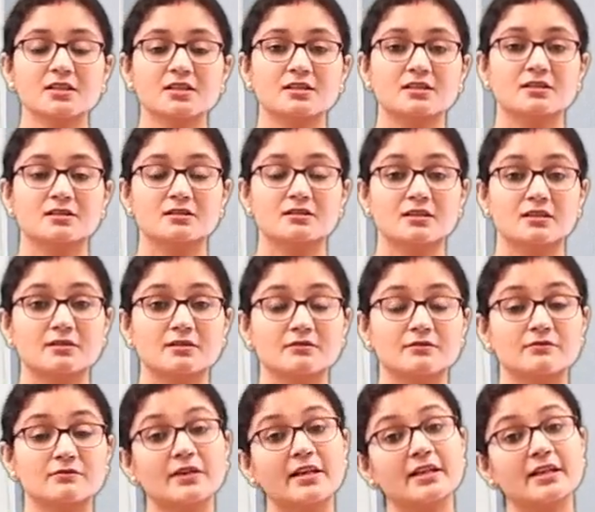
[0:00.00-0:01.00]

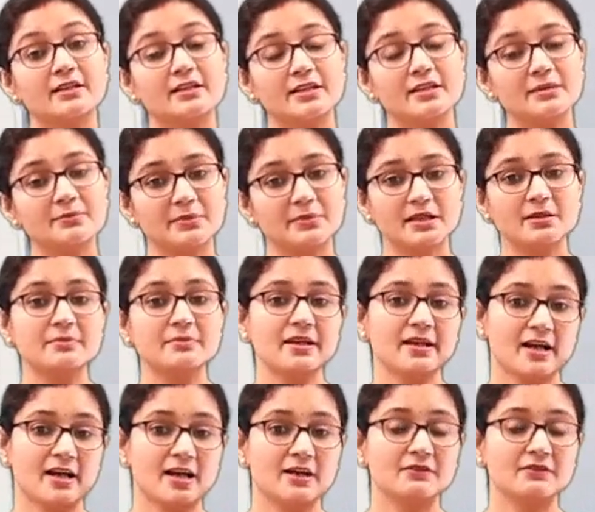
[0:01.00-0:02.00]
where he may be
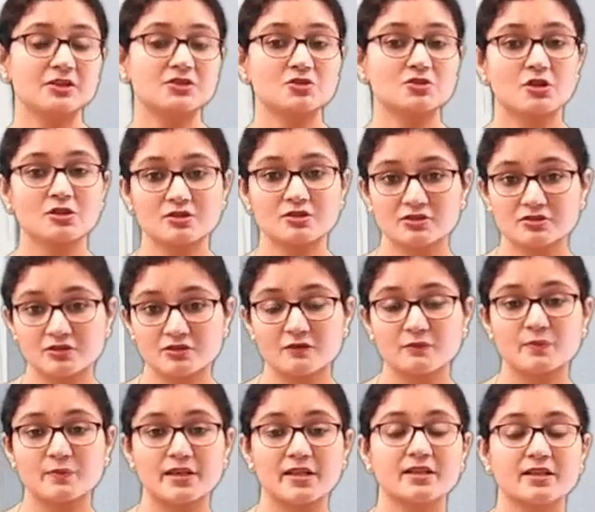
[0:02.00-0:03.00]
having shortness
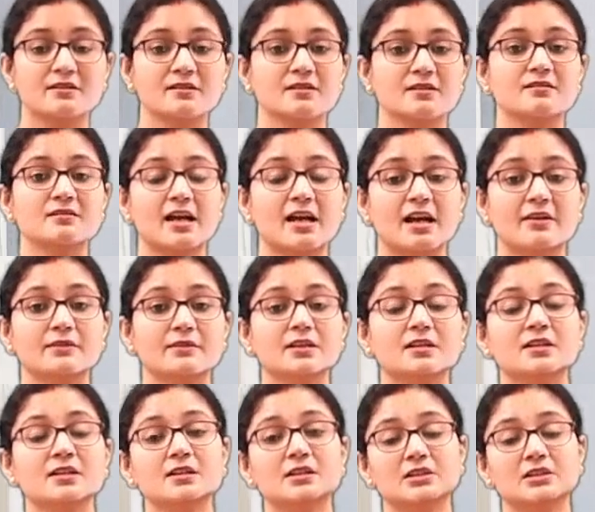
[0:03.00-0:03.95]
of breath, he is having